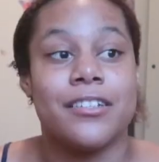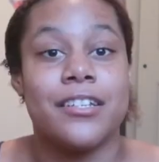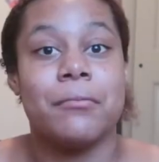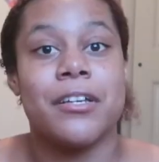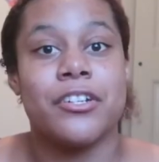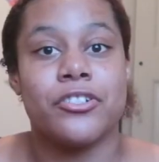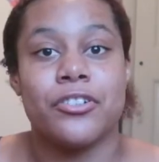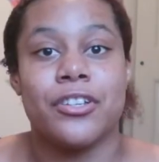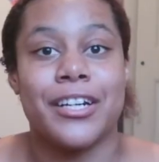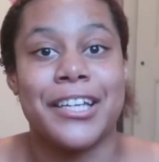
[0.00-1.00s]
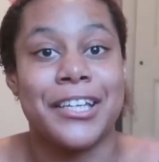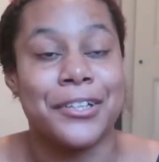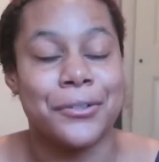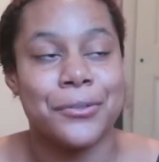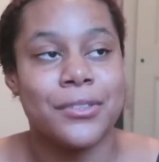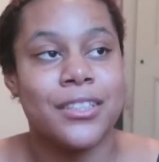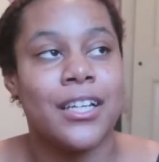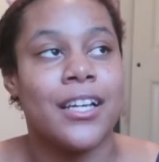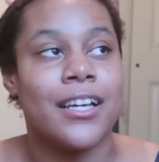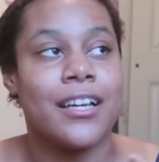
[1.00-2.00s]
The deep conditioner that I use
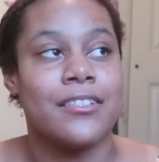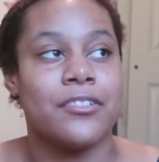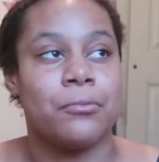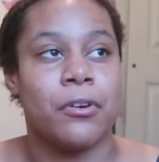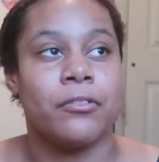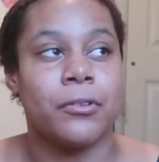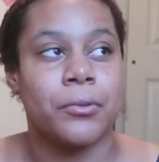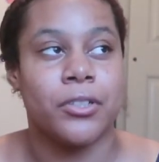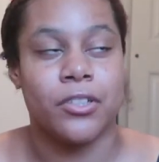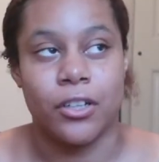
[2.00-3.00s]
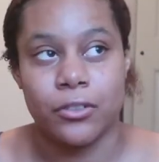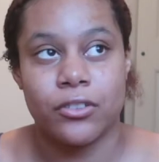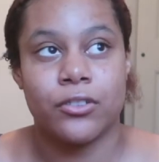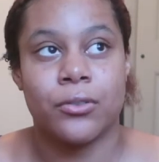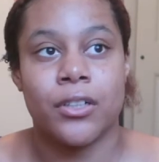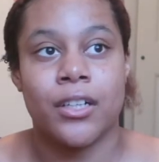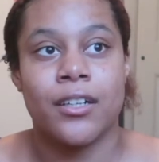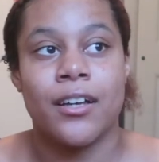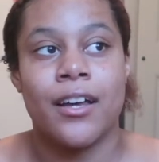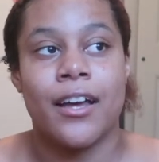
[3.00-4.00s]
is this one from the dollar store,
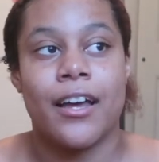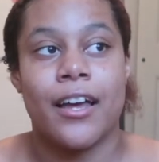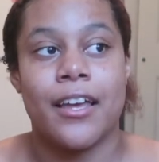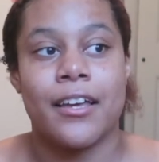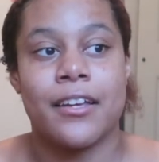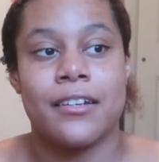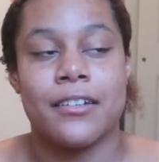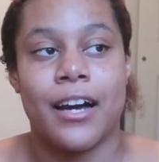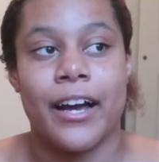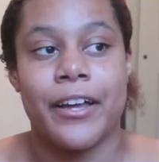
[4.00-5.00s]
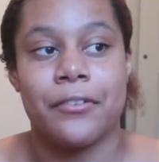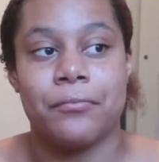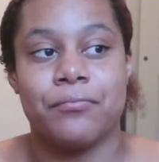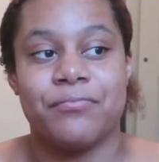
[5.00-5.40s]
and I